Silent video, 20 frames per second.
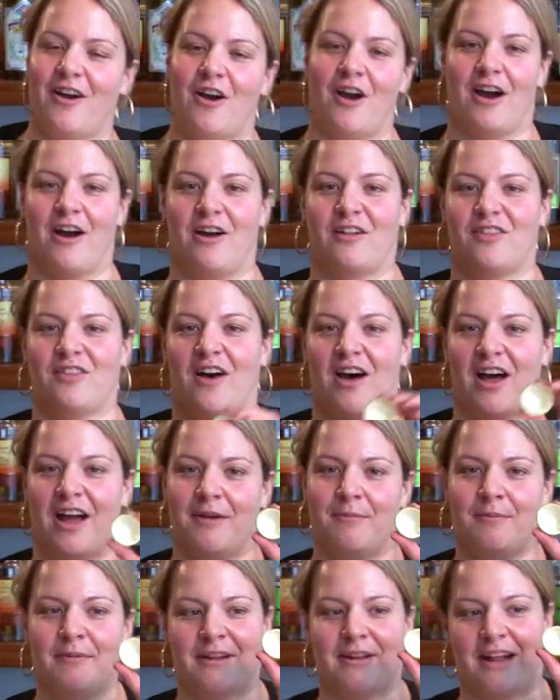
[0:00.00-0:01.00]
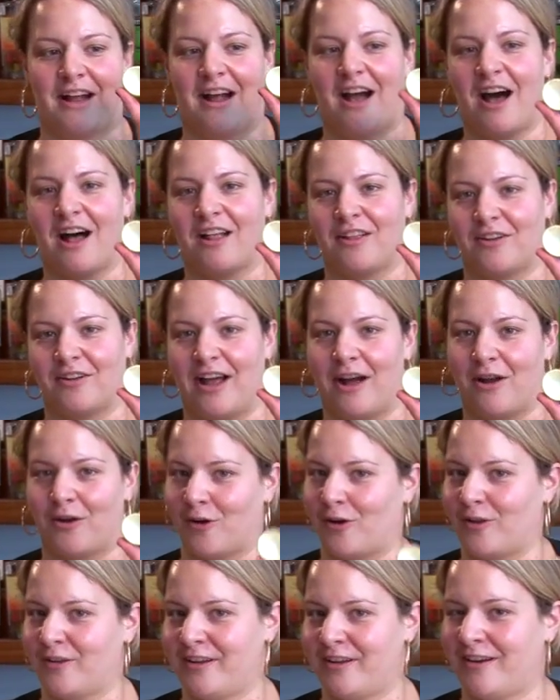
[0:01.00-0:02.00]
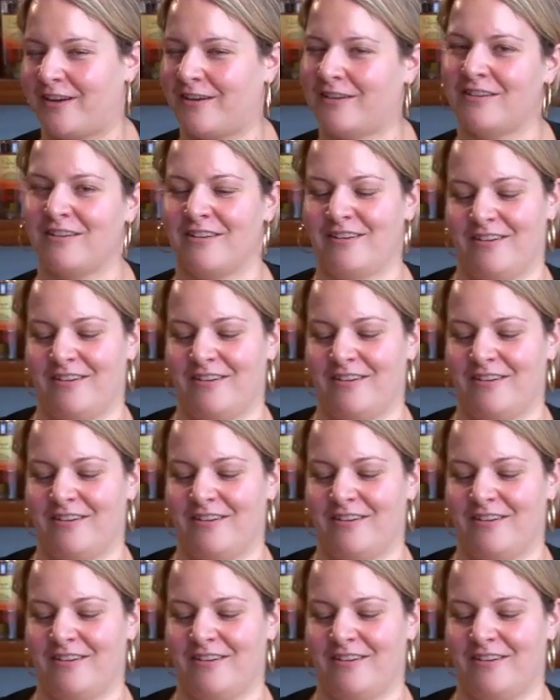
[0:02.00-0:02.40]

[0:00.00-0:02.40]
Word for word: our lime that I hollowed out earlier.